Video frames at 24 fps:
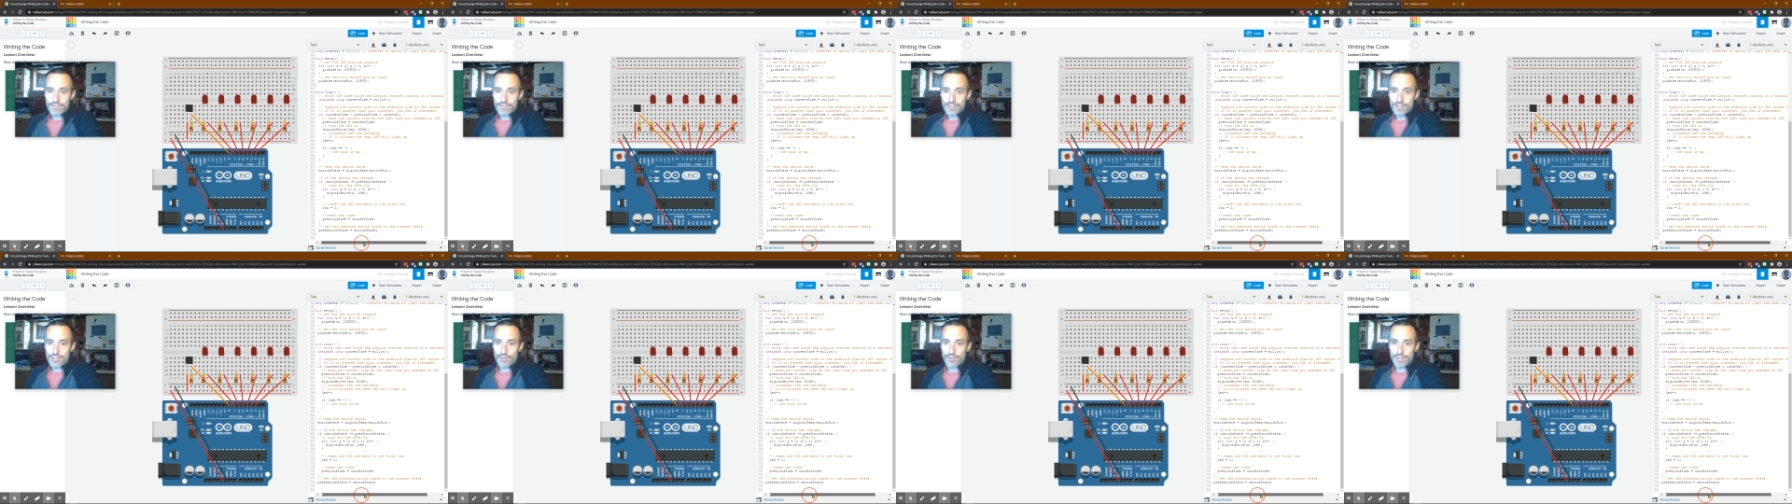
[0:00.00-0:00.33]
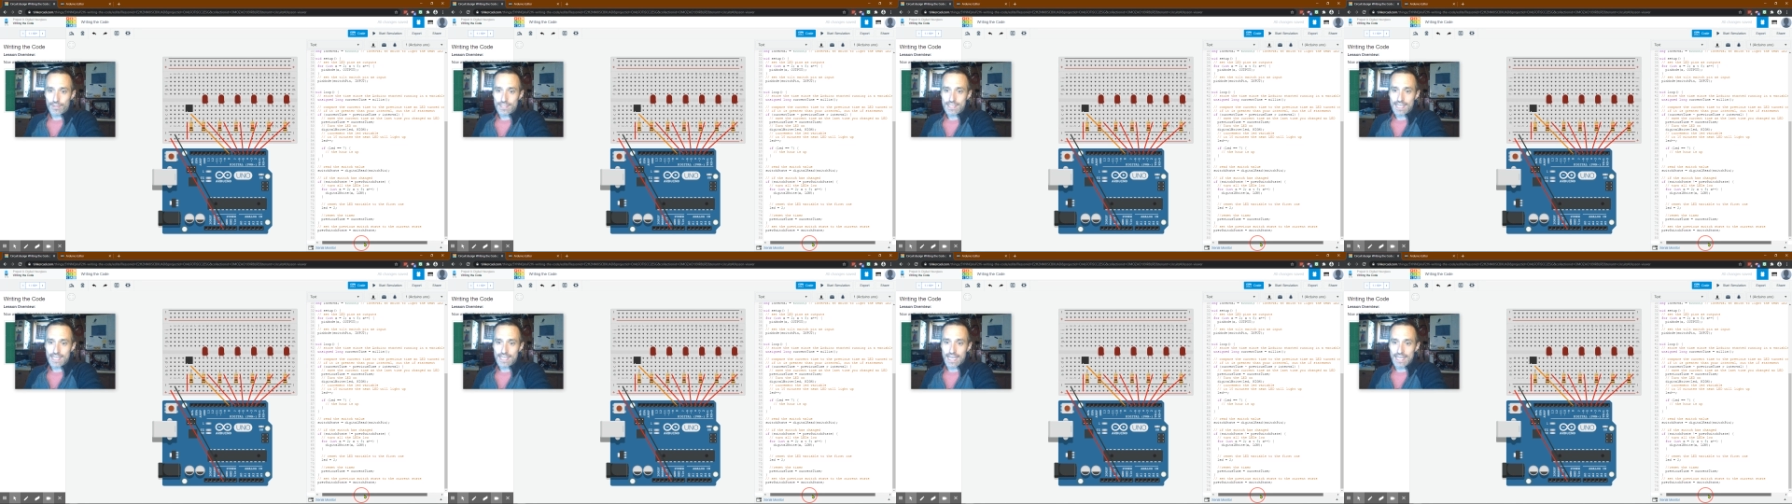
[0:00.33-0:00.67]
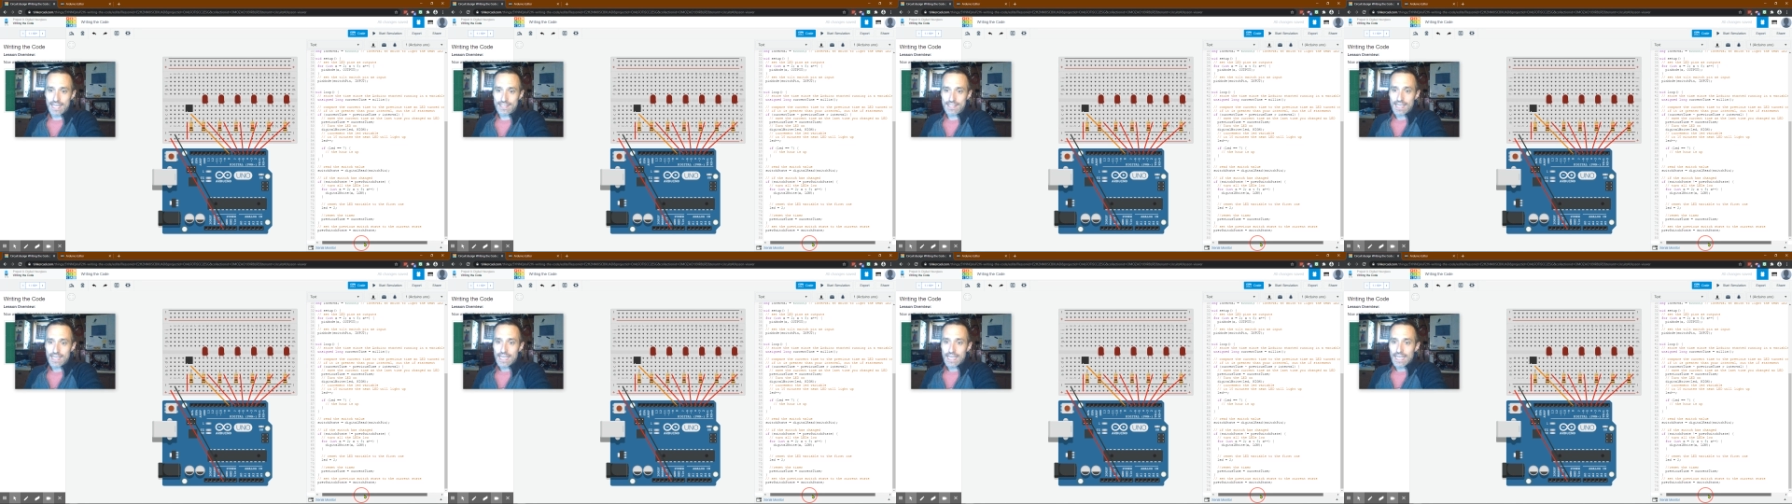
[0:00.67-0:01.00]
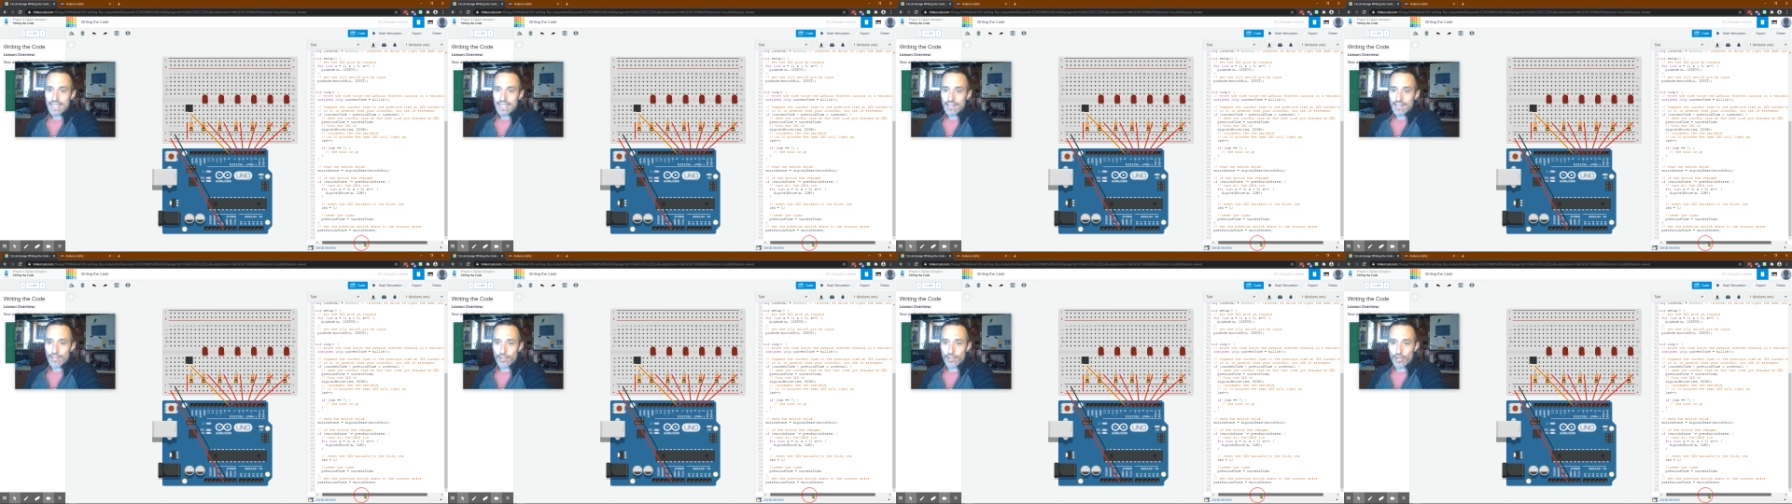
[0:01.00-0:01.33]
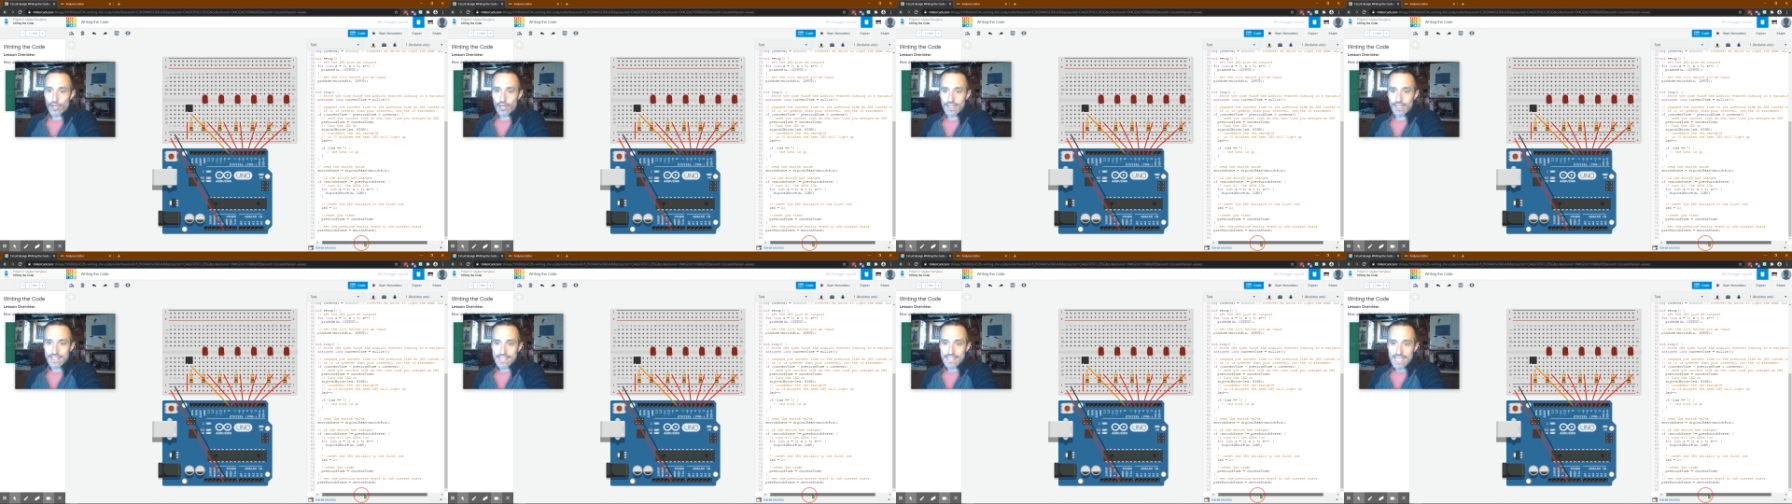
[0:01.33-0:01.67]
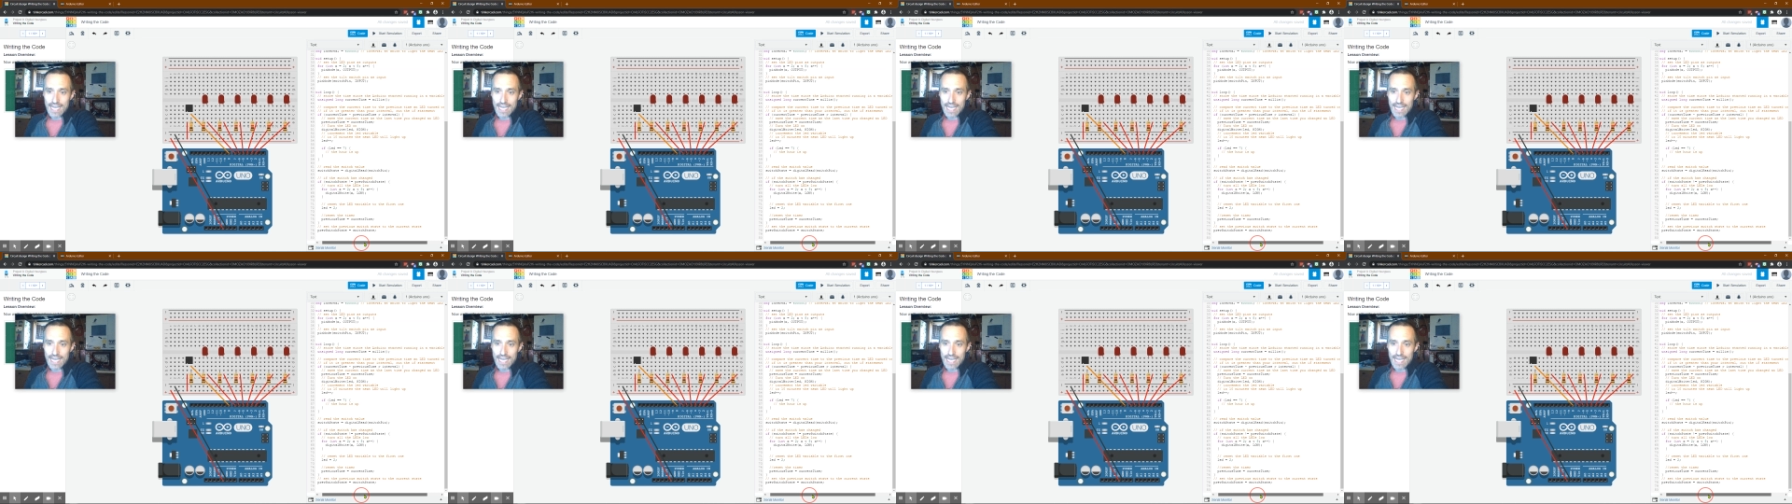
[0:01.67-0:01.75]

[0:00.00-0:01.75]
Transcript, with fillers: So it says the current